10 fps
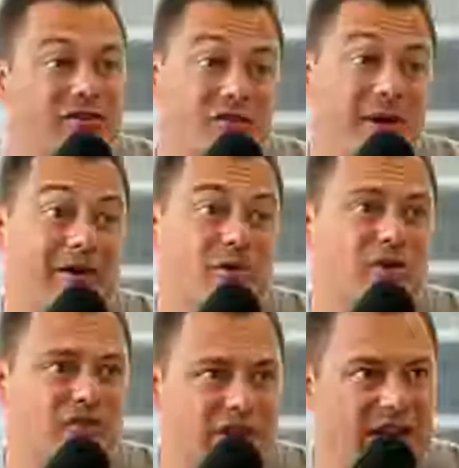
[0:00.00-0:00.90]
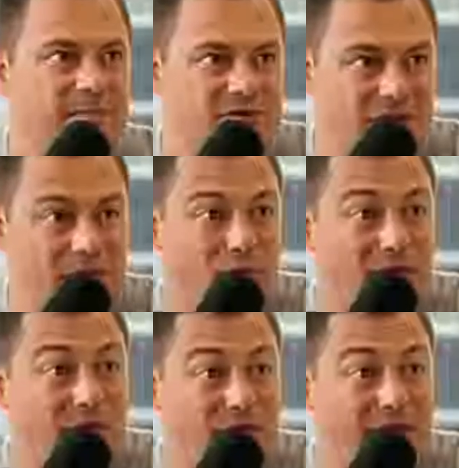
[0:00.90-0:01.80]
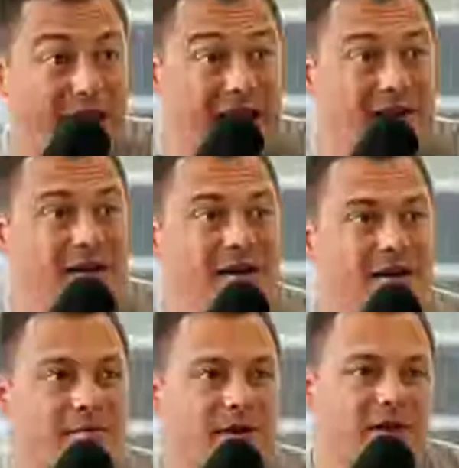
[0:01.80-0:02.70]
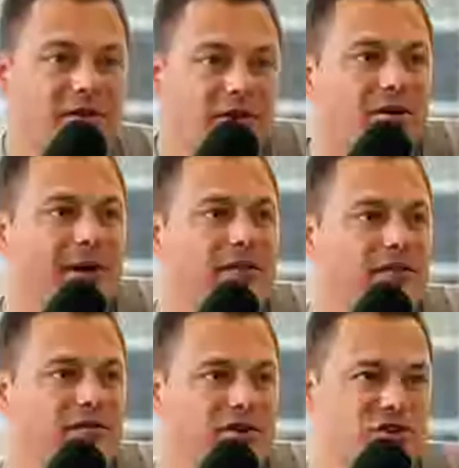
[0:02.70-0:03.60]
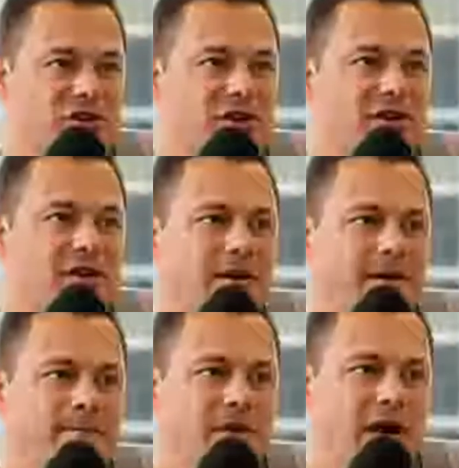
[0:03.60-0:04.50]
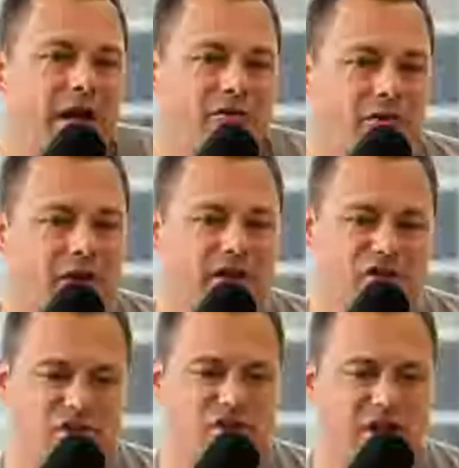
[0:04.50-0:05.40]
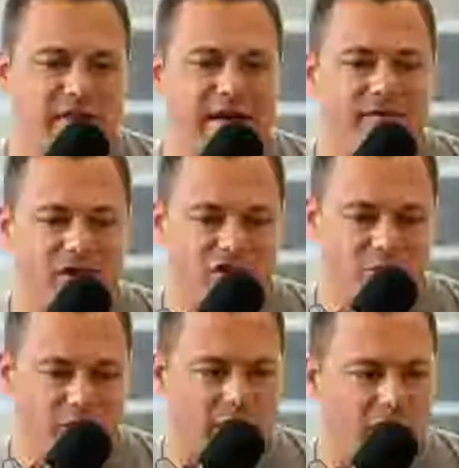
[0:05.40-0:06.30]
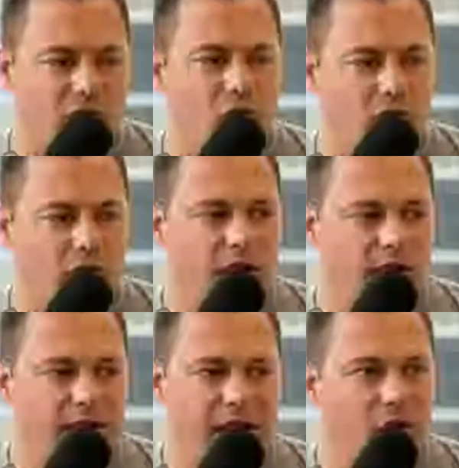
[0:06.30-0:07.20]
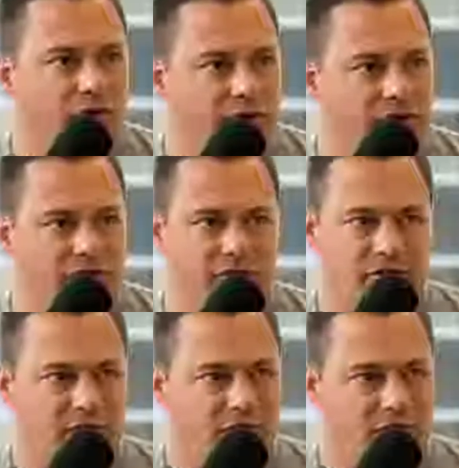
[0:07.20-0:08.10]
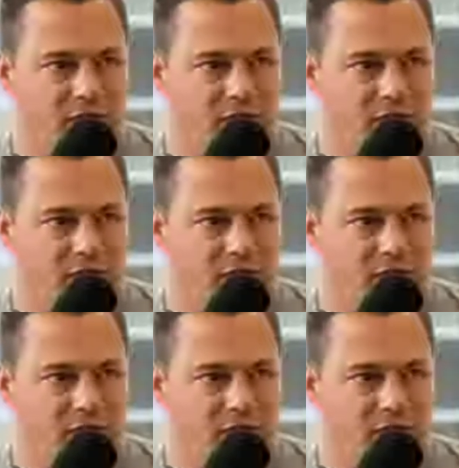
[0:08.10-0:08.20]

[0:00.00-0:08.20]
And so my role is to keep us on point with that, be clear about the vision, and really just share that vision with our core elders,